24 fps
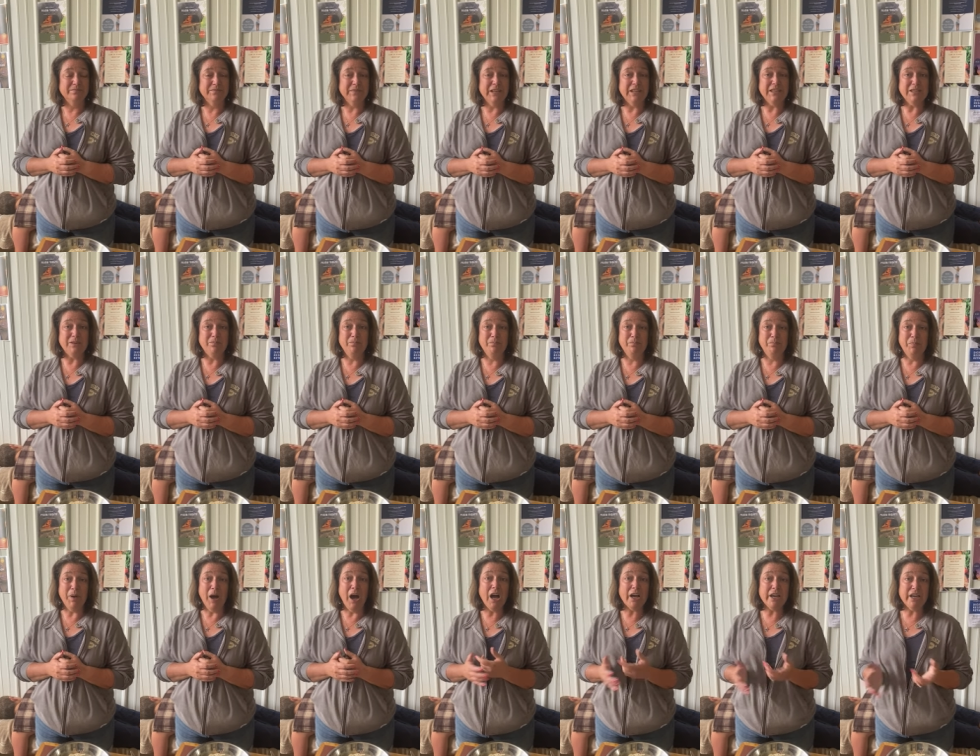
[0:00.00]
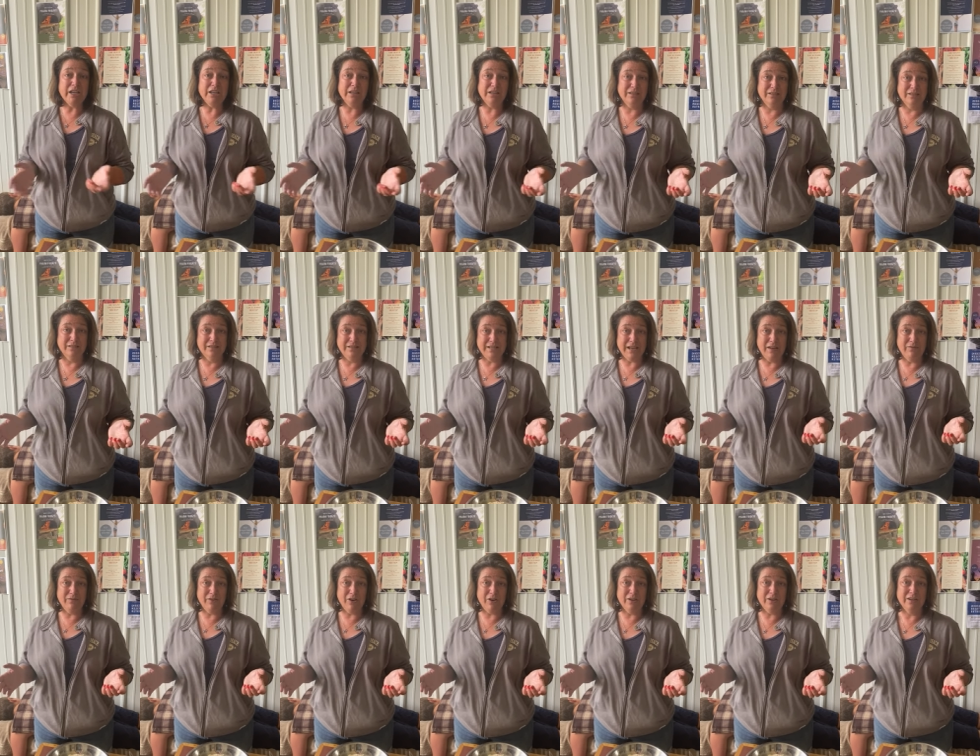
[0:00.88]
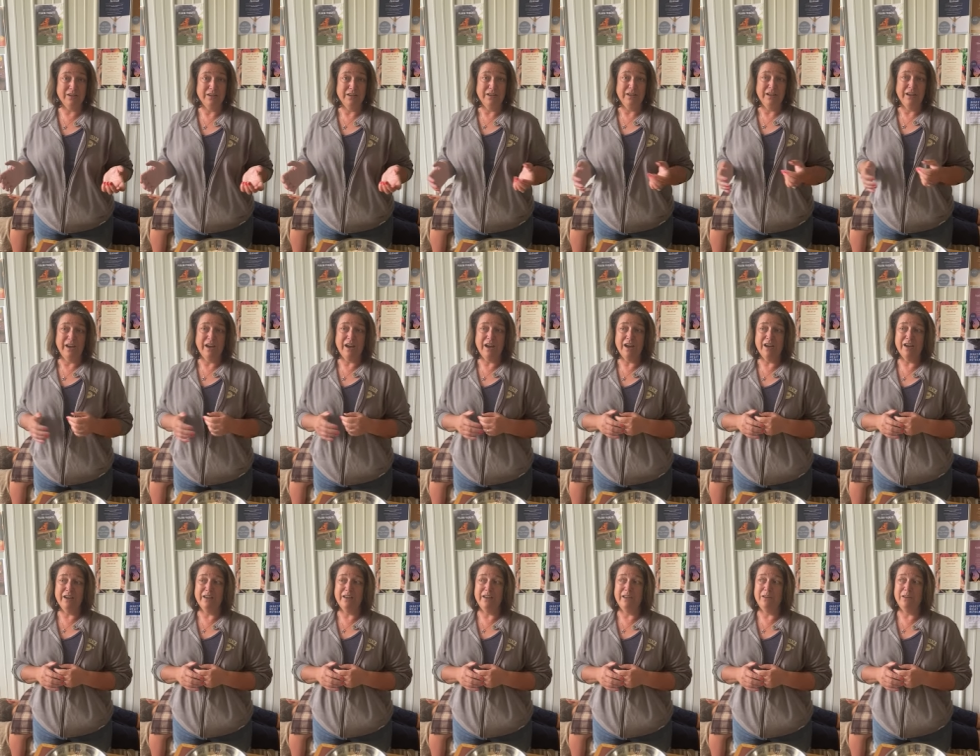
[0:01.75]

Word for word: It's a pocket saver. Uh,